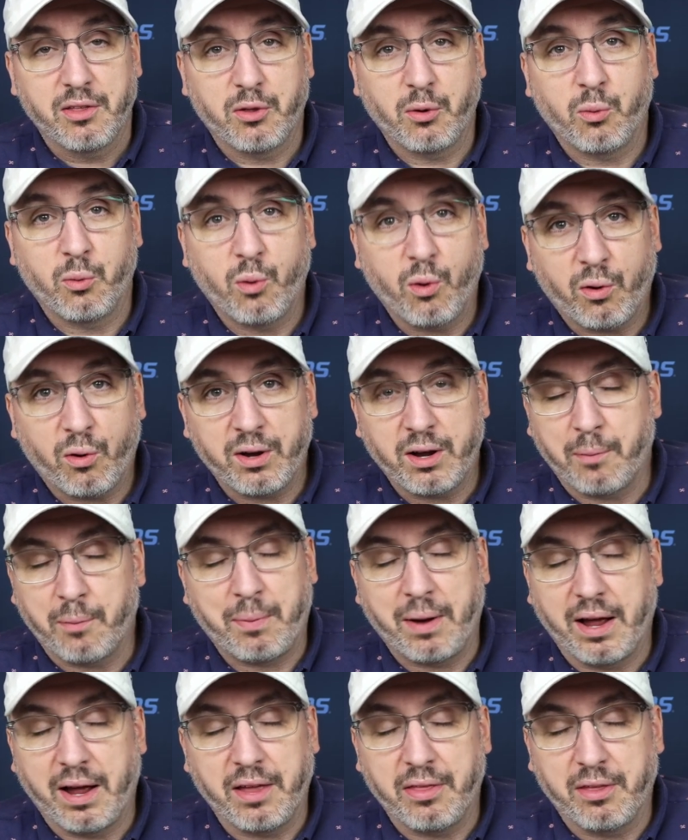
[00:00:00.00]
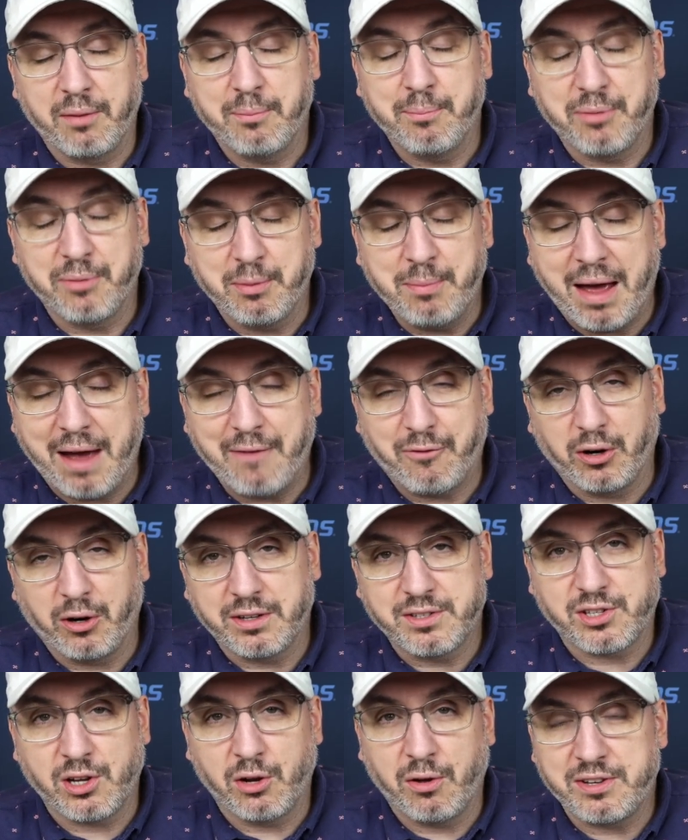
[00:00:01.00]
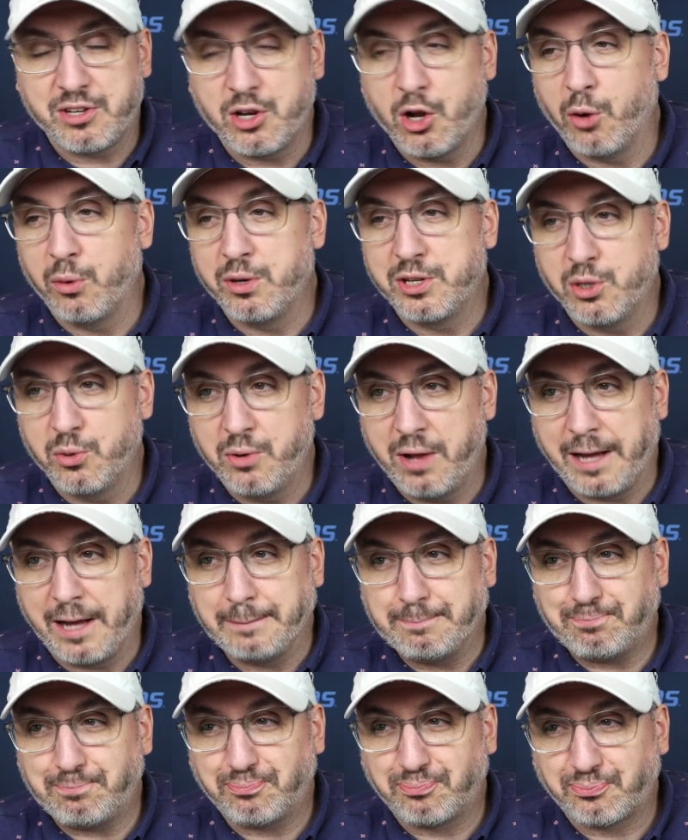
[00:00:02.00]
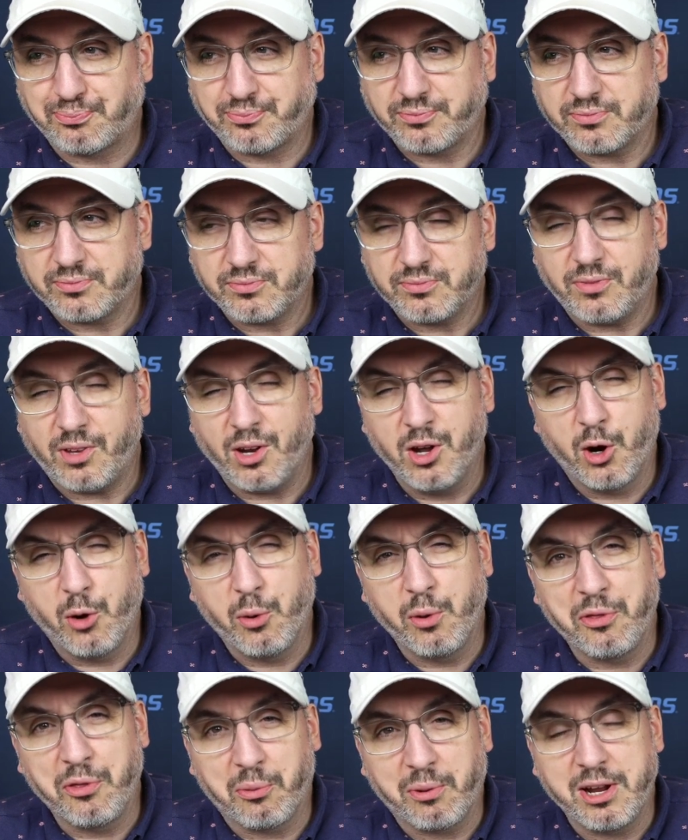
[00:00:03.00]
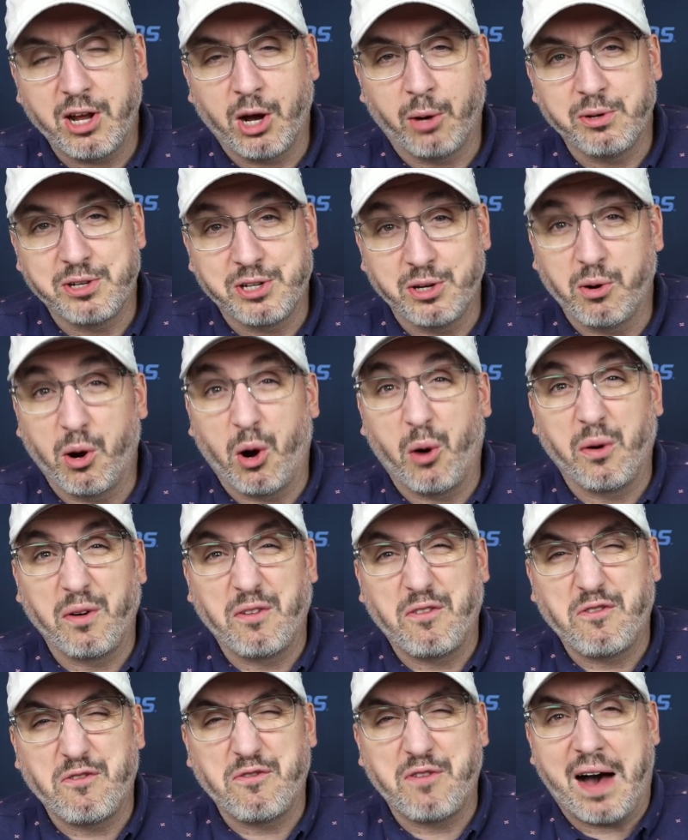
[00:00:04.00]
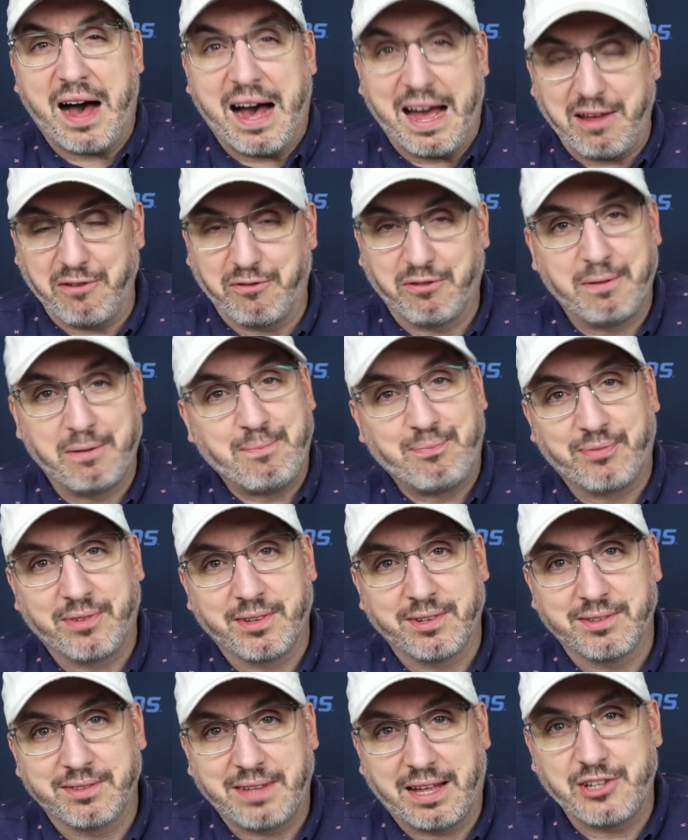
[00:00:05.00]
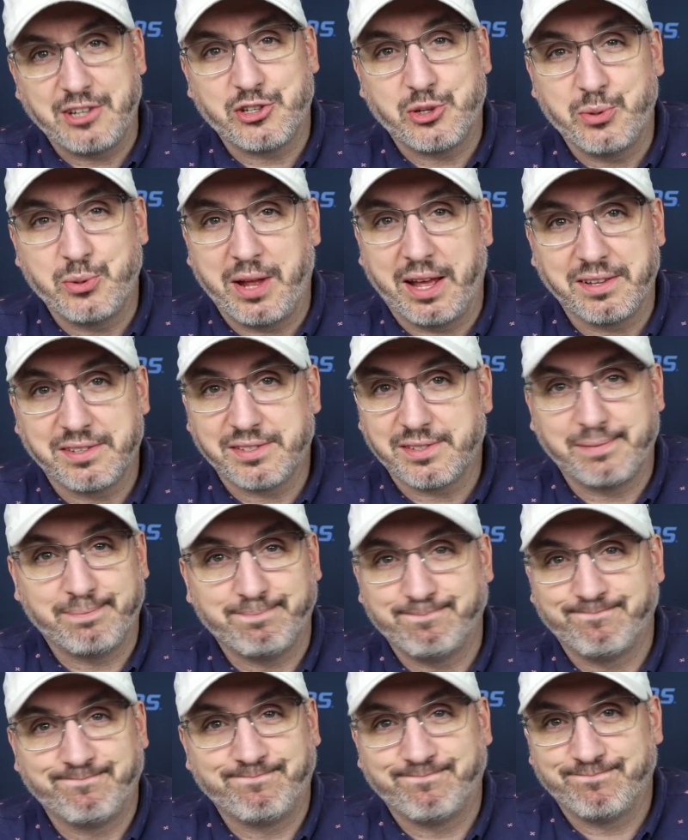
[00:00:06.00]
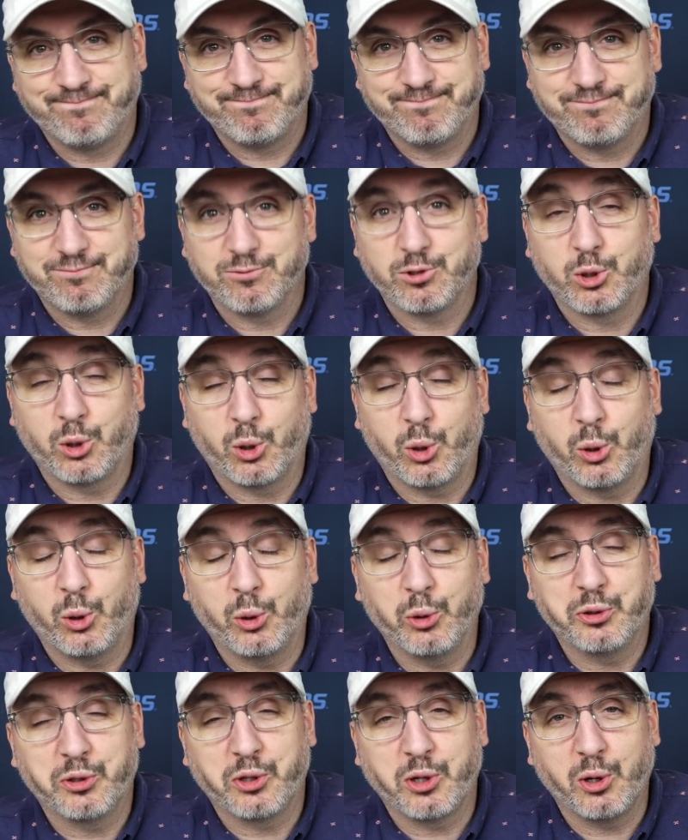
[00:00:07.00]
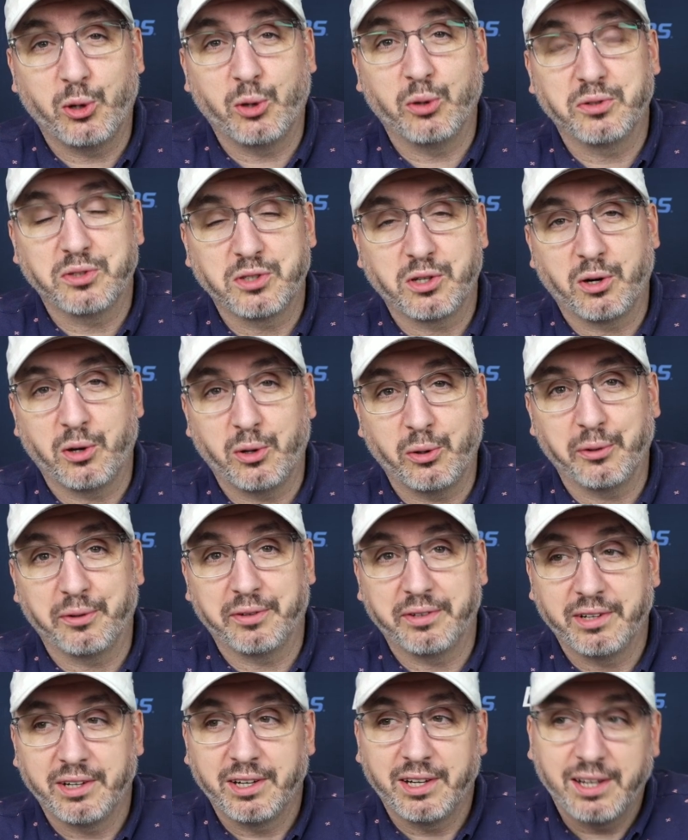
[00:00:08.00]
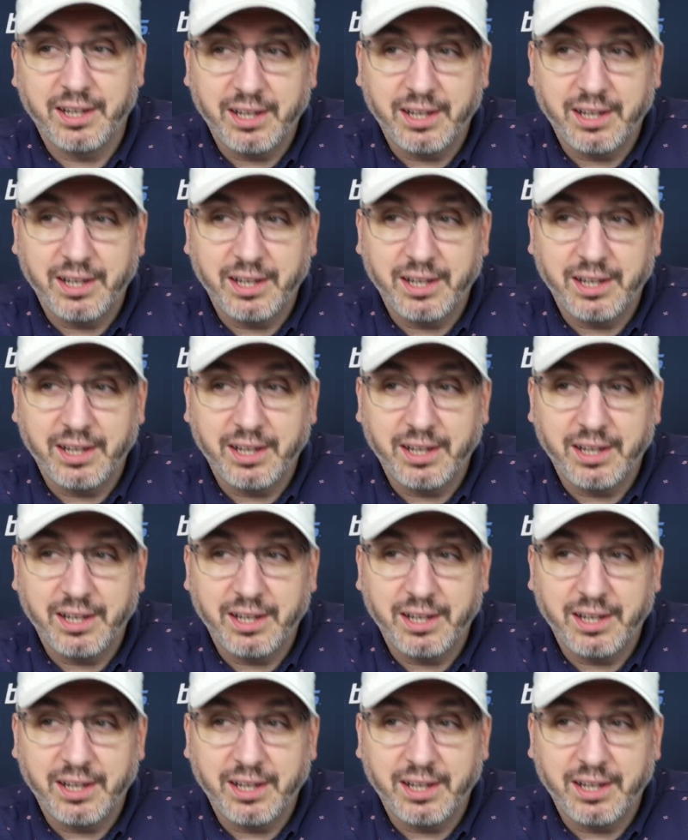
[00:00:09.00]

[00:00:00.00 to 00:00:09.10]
the Mavericks. So it's an 0-2 night. 0-3, 0-2, 0-5 last 2 days. Cold, cold, cold.